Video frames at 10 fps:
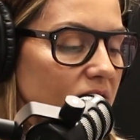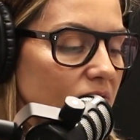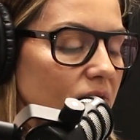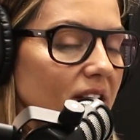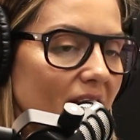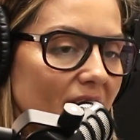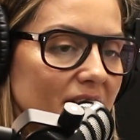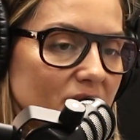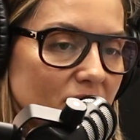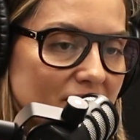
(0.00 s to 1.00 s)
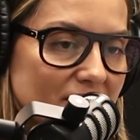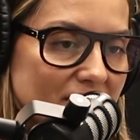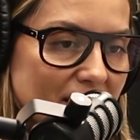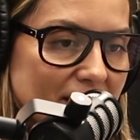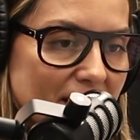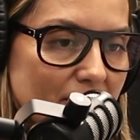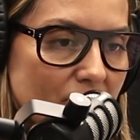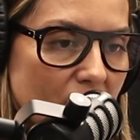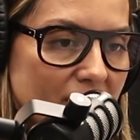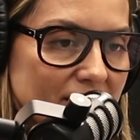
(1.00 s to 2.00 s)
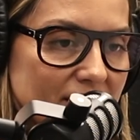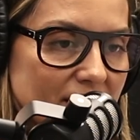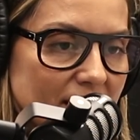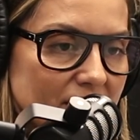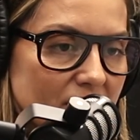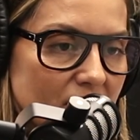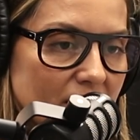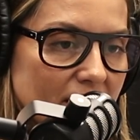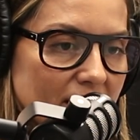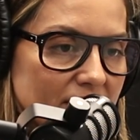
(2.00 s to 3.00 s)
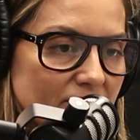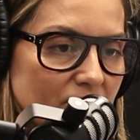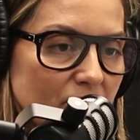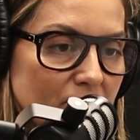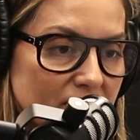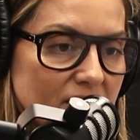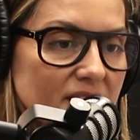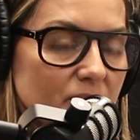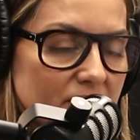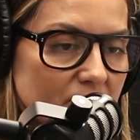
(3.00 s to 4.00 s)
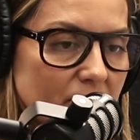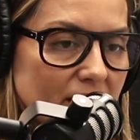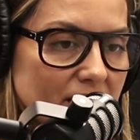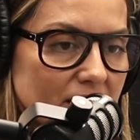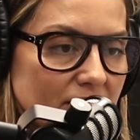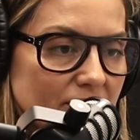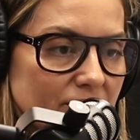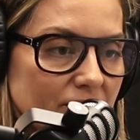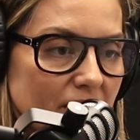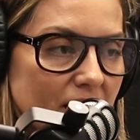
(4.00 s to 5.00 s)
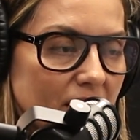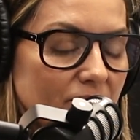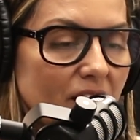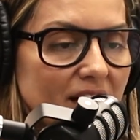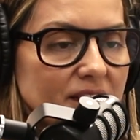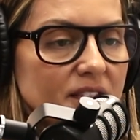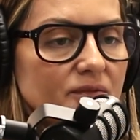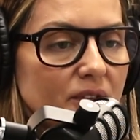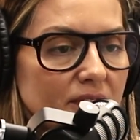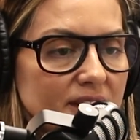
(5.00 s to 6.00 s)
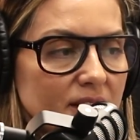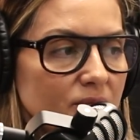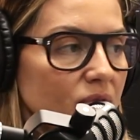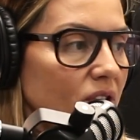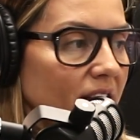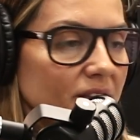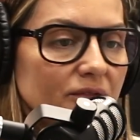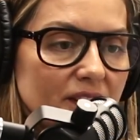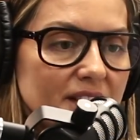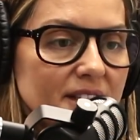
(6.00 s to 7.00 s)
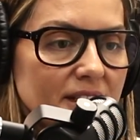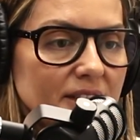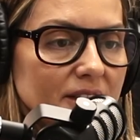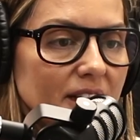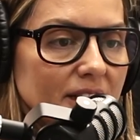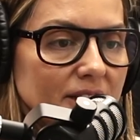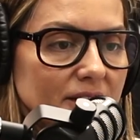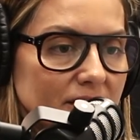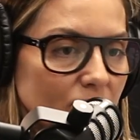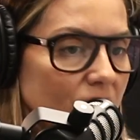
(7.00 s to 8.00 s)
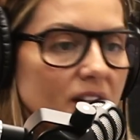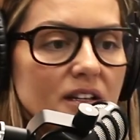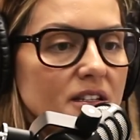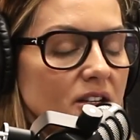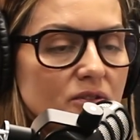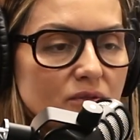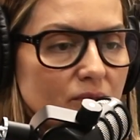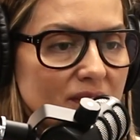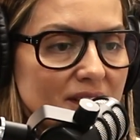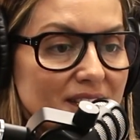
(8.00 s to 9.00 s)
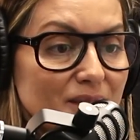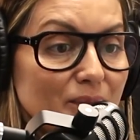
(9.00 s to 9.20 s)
It's really hard to understand that mindset, I guess, from a business perspective. For us, it's very simple, like, fix it and we can continue doing business.